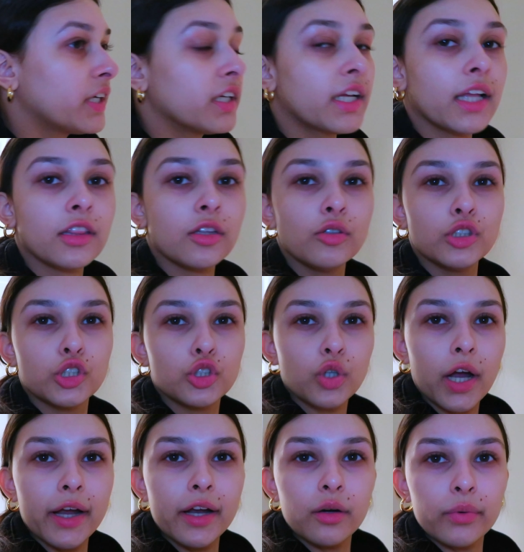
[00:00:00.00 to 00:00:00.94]
did get those
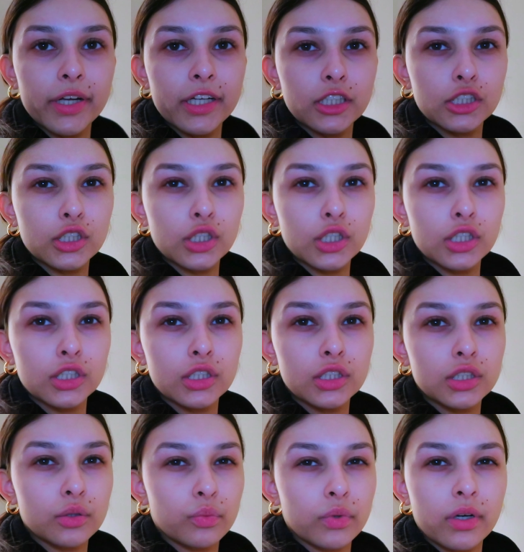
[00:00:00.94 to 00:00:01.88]
dry
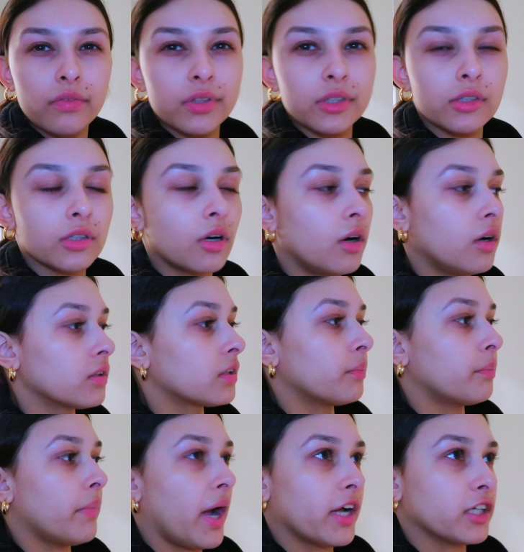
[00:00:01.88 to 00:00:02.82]
erasers or whatever they're called, the
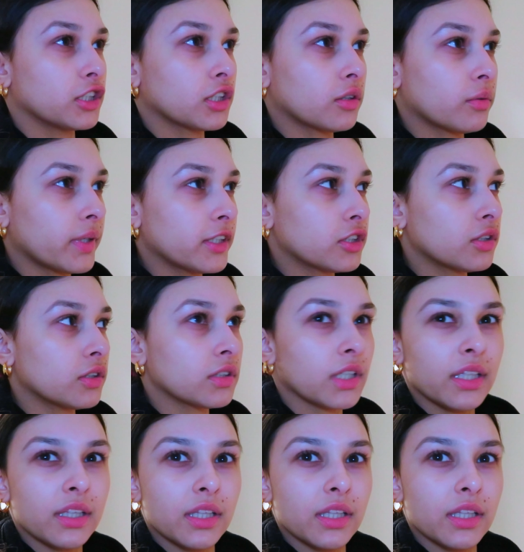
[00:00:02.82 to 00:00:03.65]
magic erasers, I